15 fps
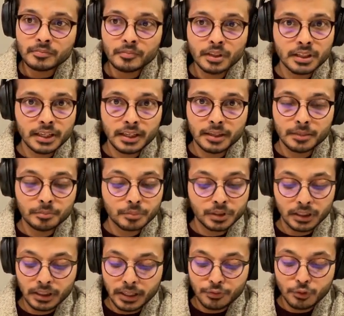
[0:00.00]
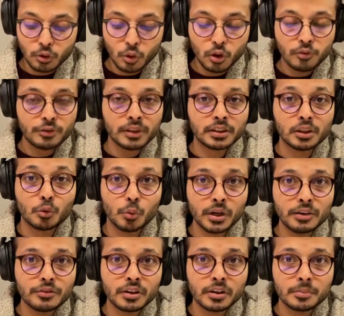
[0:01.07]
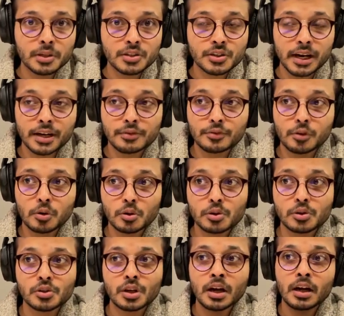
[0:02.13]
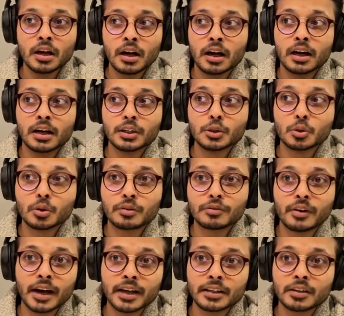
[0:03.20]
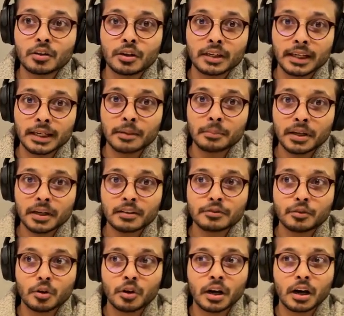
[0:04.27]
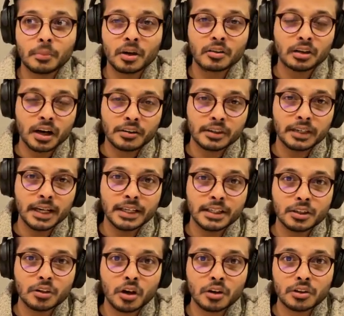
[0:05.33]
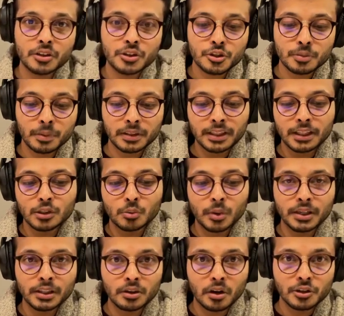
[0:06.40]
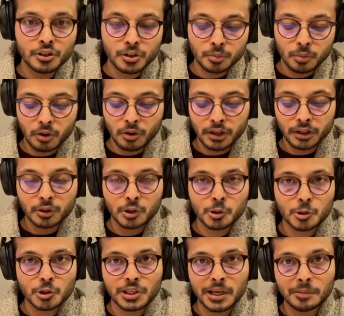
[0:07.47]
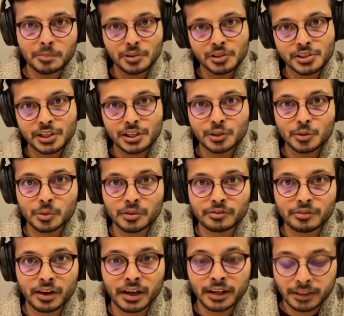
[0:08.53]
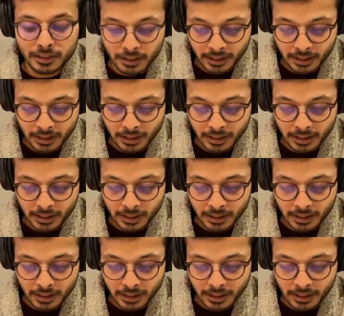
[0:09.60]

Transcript: yeah, if you go with refurbished headphones, you could find it on eBay for about $180, but then $20 more, and go to Staples and you will find